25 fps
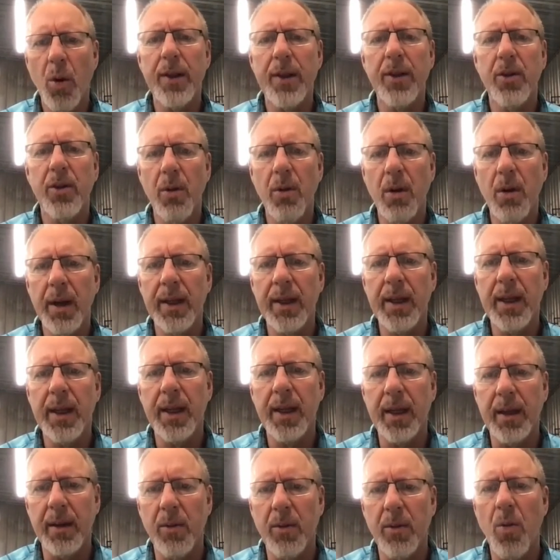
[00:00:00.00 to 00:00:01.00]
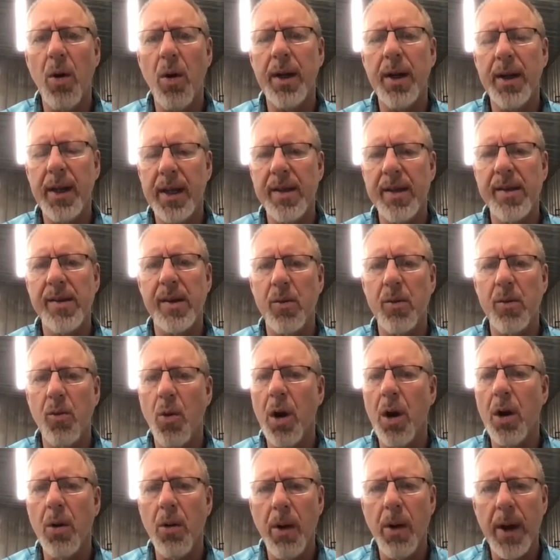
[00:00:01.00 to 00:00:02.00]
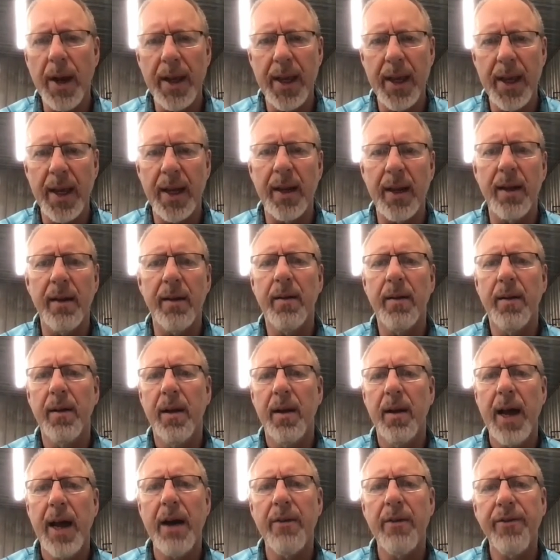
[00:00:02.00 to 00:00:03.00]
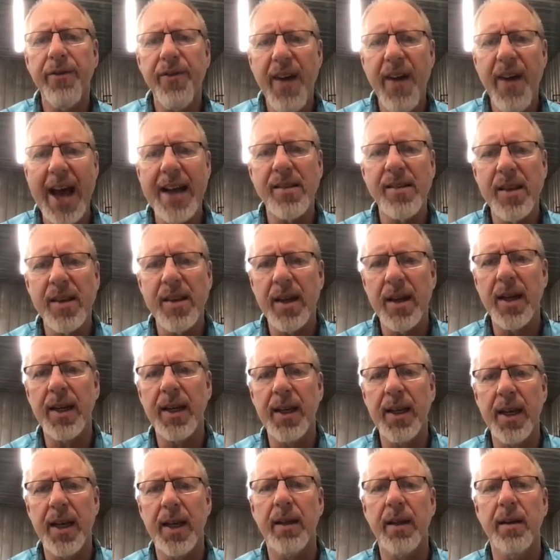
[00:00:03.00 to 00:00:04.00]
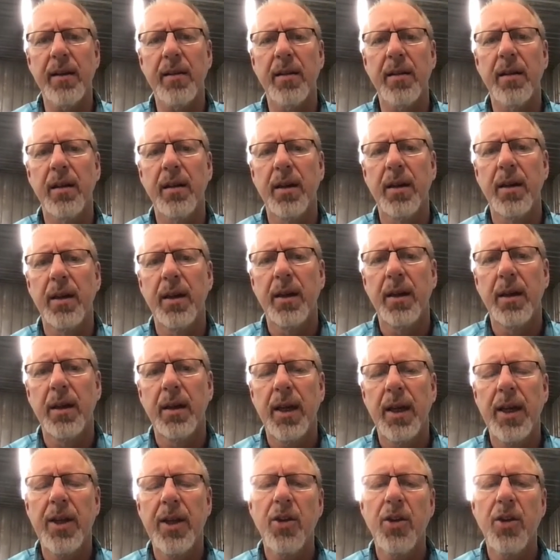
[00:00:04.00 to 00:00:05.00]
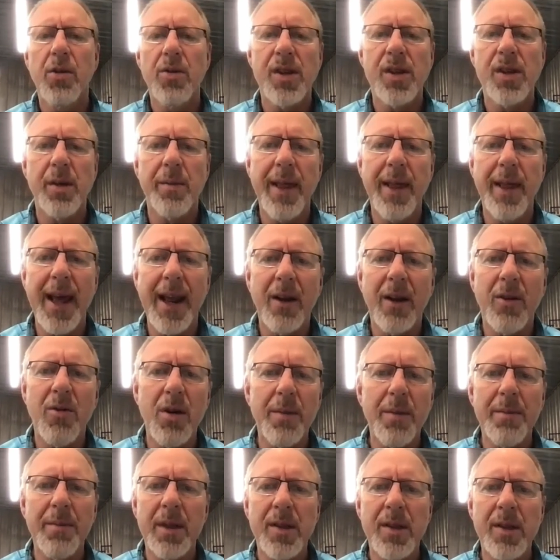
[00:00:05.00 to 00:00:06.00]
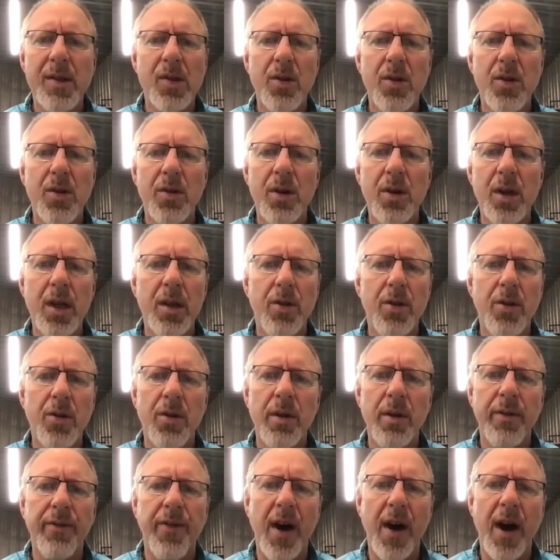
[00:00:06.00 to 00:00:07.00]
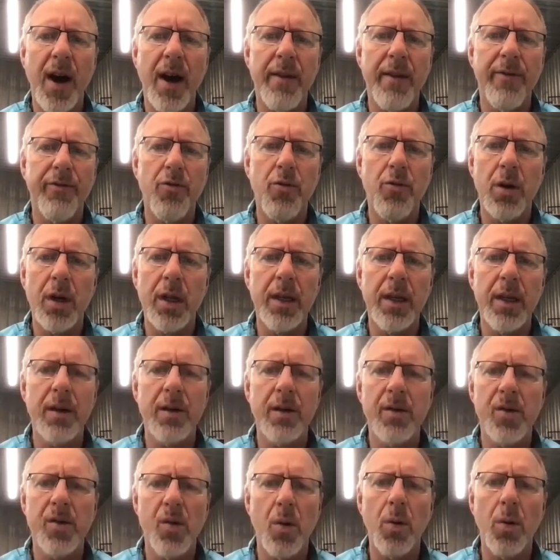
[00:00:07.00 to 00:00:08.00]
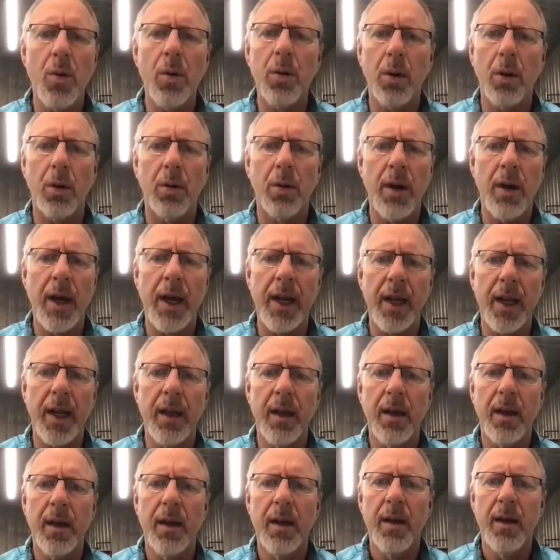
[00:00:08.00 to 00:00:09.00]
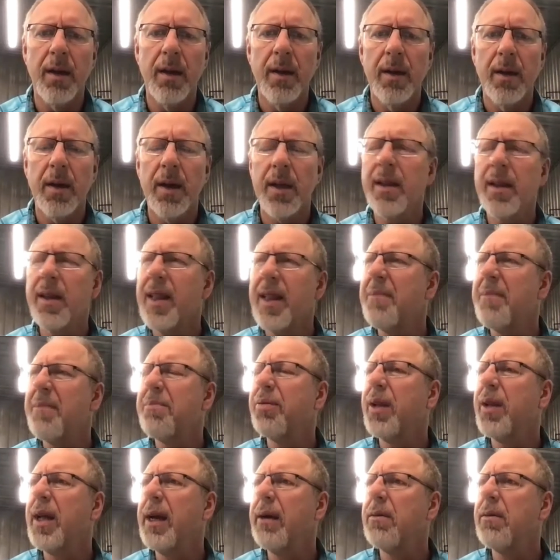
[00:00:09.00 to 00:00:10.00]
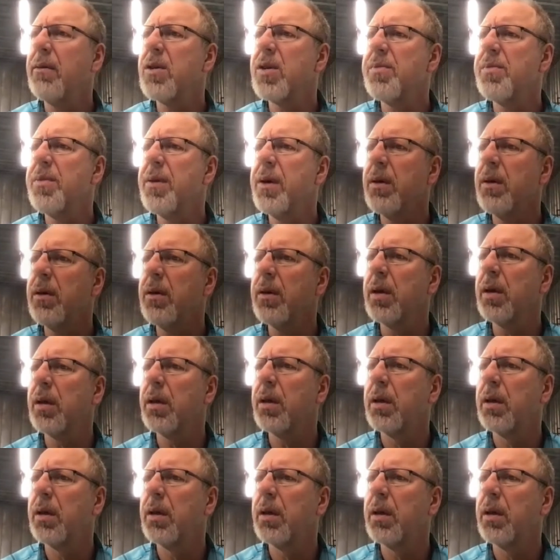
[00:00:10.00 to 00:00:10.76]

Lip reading: do I need? What is it? Where do I get it? How fast can I get it? And some of that equipment's 30, 35, 40 years old already. I think that plant was built